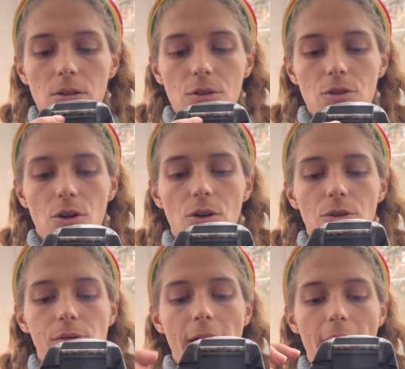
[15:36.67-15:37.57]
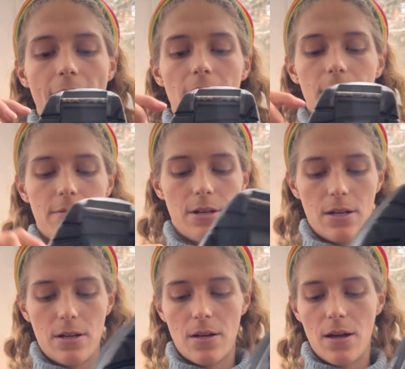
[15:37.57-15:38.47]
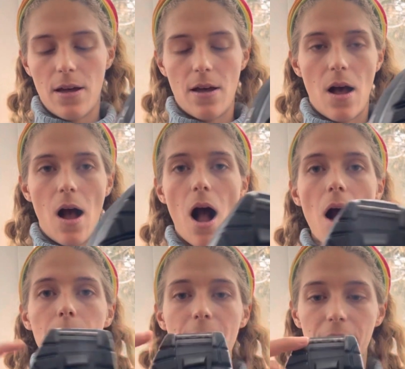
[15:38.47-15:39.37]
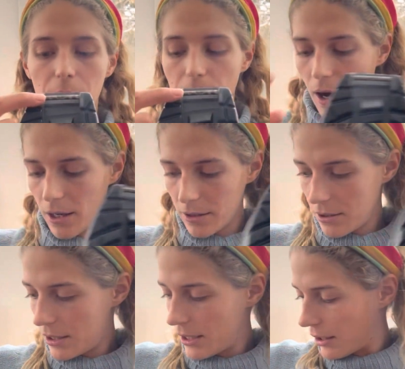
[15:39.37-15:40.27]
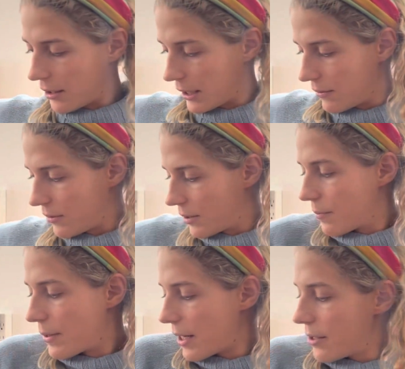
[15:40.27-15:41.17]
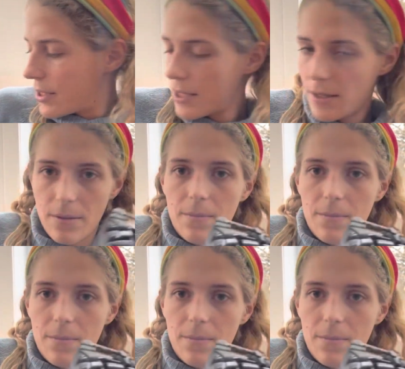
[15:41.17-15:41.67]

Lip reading: So you have a bigger bar. Here, I'll give you a comparison.